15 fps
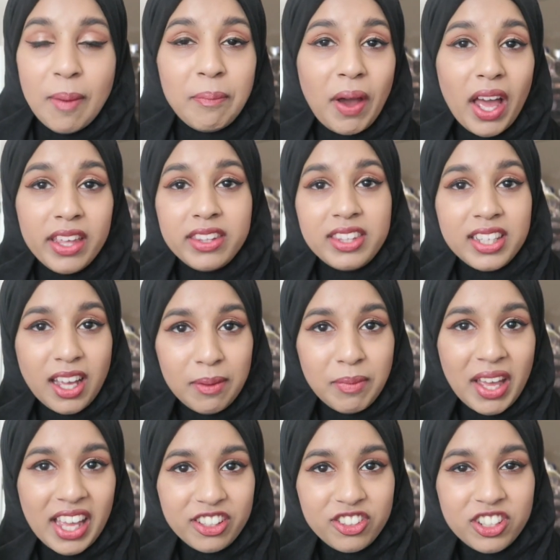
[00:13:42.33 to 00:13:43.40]
But I think I
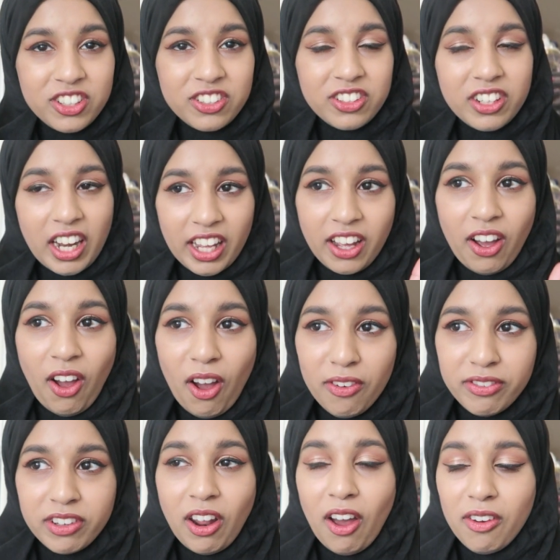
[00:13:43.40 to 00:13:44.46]
might actually do like a
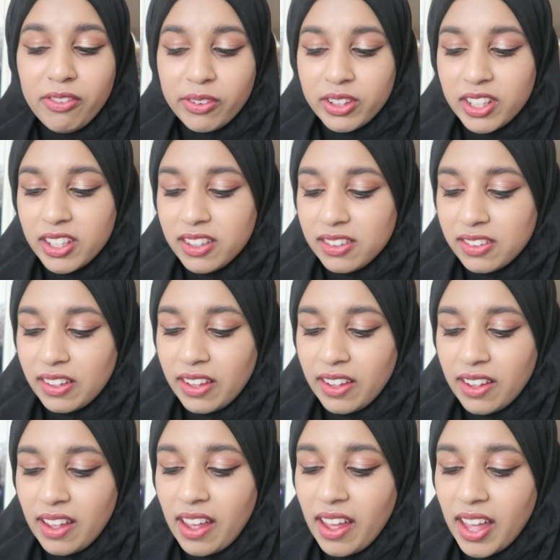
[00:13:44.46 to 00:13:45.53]
half and half on this
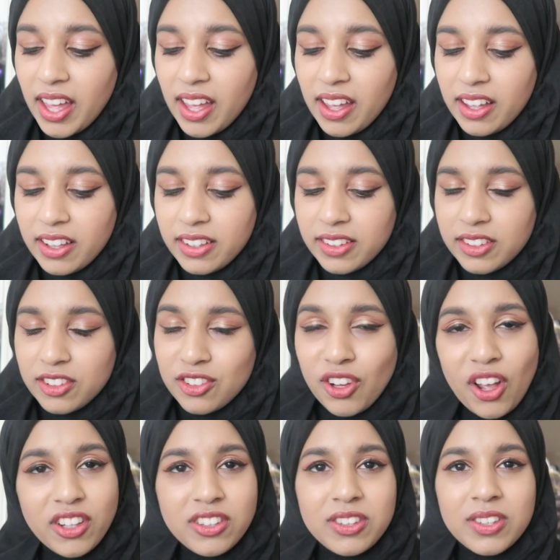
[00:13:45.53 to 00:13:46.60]

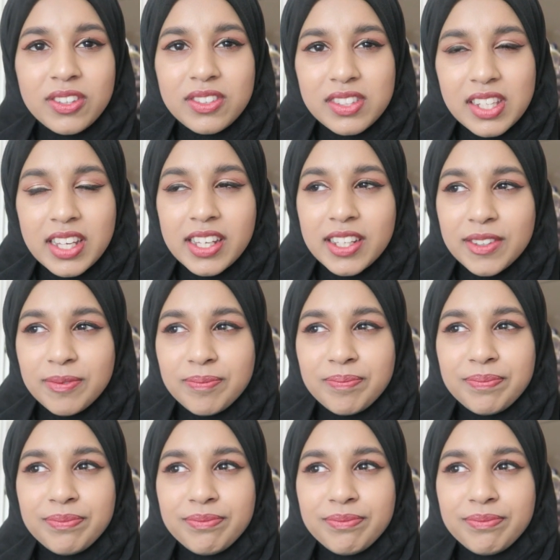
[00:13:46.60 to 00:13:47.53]
just to see